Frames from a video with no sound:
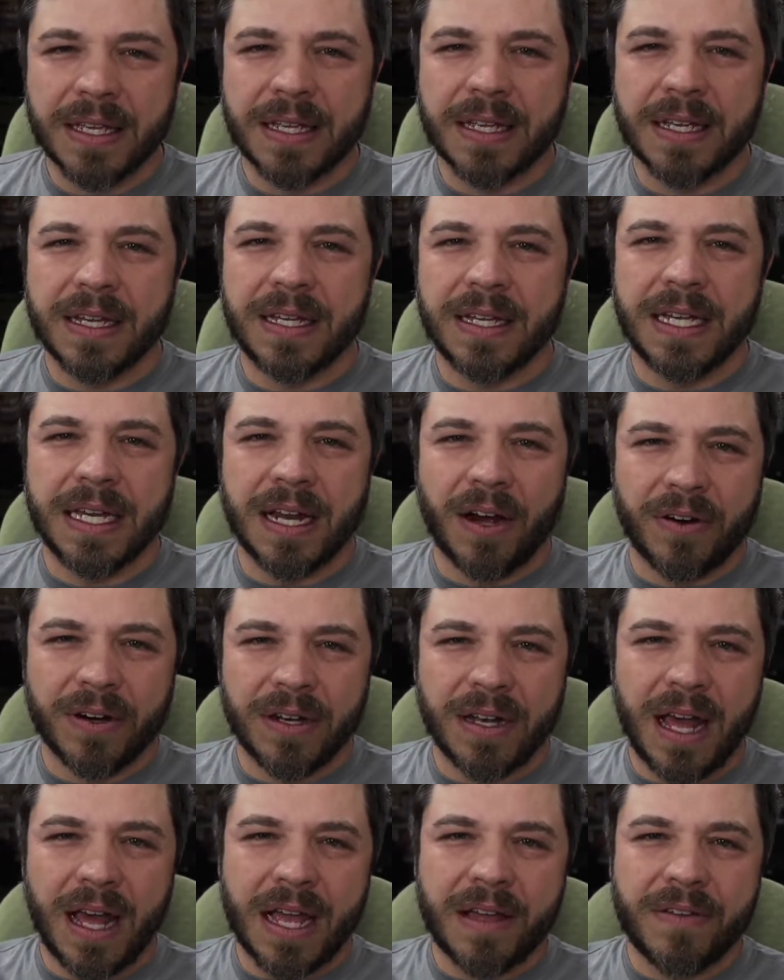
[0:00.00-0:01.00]
in our
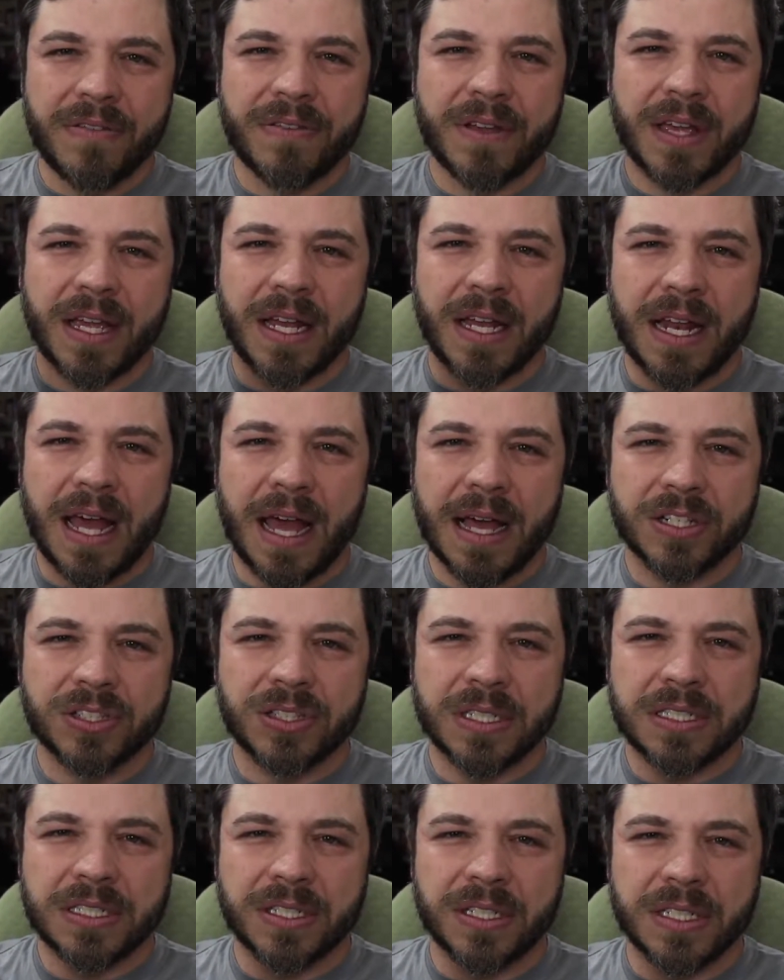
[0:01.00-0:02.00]
life can
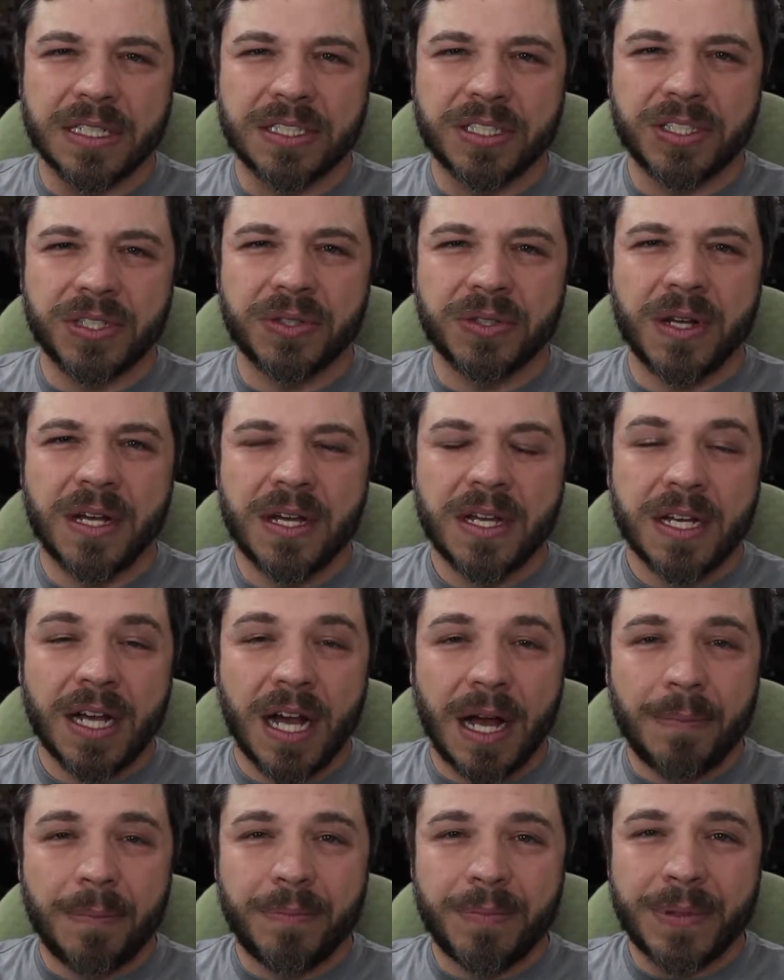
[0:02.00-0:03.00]
actually turn into
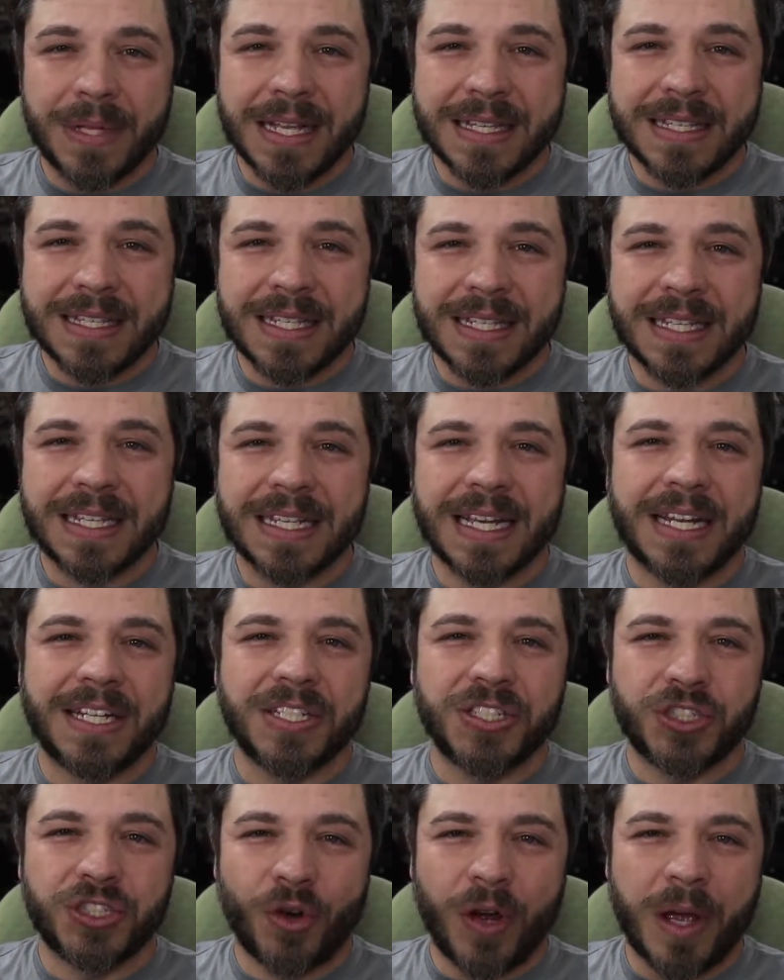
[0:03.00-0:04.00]
a blessing and
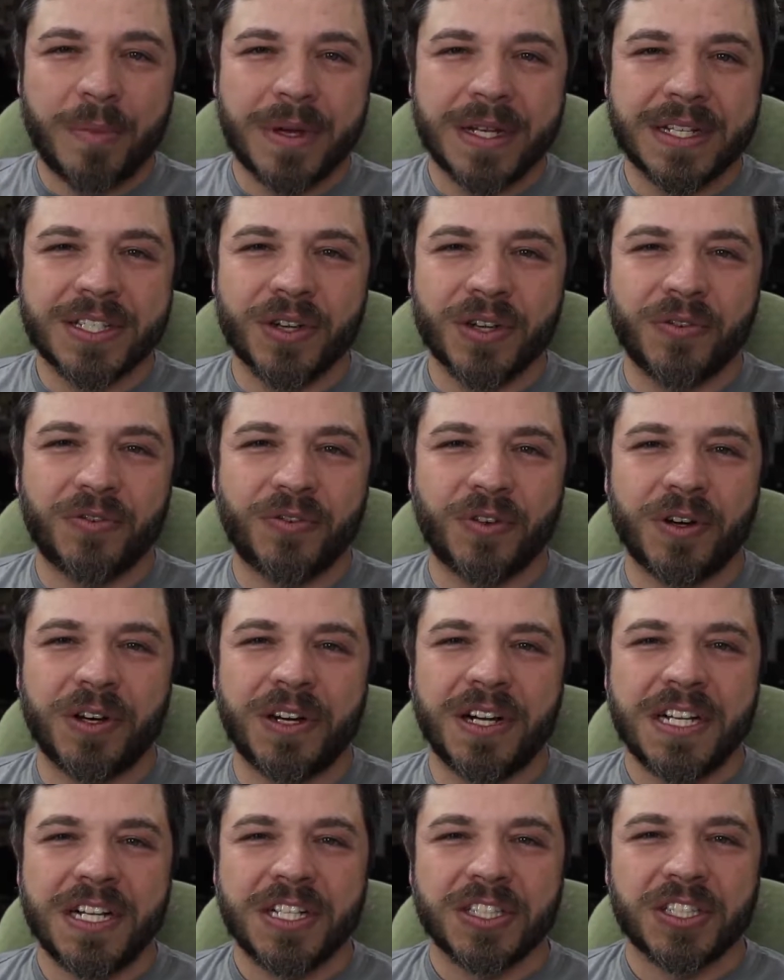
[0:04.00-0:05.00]
enjoyment. So for
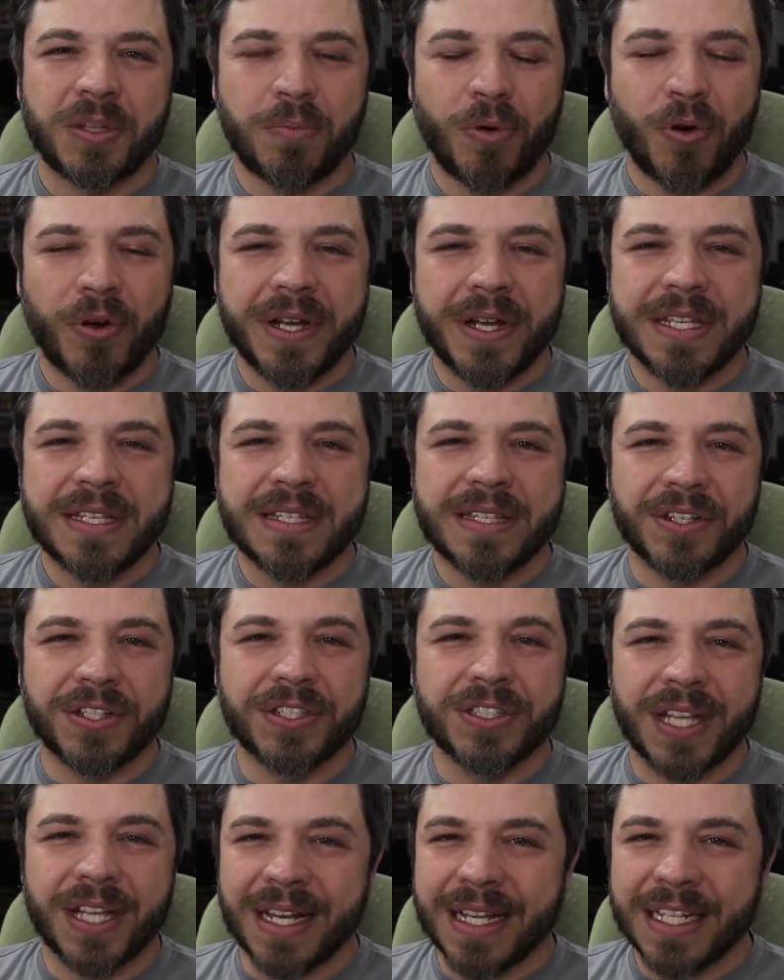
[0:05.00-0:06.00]
the boys, they're
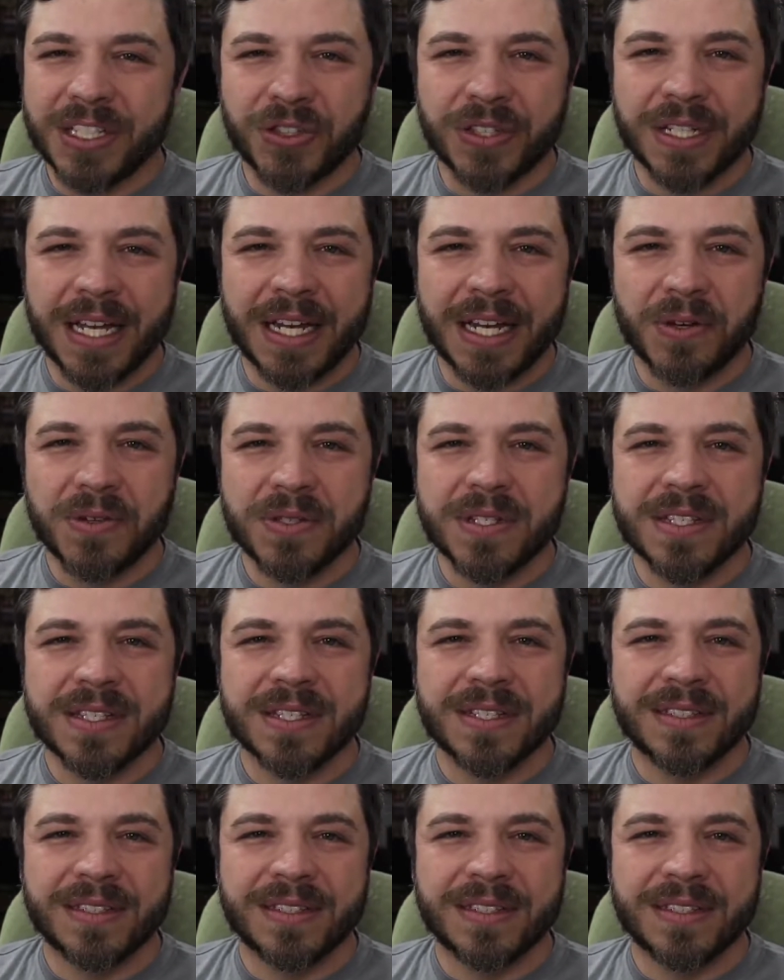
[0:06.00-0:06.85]
studying tornadoes.